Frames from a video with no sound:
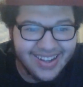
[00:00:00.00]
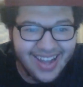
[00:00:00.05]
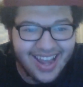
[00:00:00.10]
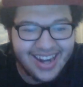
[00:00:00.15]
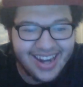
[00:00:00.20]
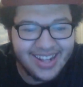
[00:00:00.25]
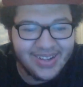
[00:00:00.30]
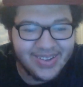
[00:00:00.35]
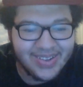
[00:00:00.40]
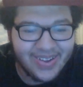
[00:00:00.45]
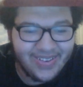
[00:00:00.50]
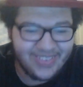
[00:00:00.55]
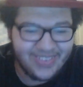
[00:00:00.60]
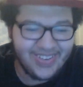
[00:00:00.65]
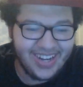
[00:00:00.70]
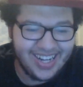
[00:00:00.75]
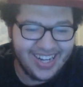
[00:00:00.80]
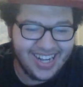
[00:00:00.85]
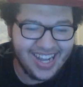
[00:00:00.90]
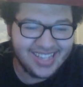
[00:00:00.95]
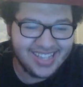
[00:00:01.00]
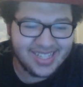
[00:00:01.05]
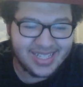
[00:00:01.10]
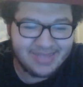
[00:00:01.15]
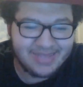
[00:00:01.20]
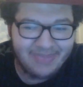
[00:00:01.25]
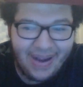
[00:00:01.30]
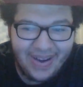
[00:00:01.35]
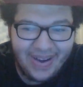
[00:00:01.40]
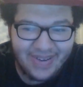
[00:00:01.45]
and he, oh, he has a
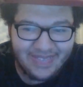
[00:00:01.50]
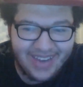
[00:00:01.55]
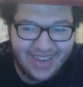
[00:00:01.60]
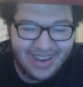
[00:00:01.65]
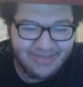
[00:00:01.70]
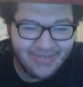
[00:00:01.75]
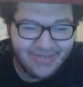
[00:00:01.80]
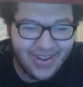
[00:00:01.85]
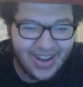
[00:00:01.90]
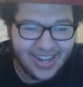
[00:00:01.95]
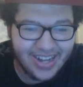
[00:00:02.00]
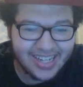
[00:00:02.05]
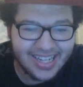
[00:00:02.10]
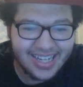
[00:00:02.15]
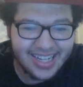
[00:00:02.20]
Spider-Man mug.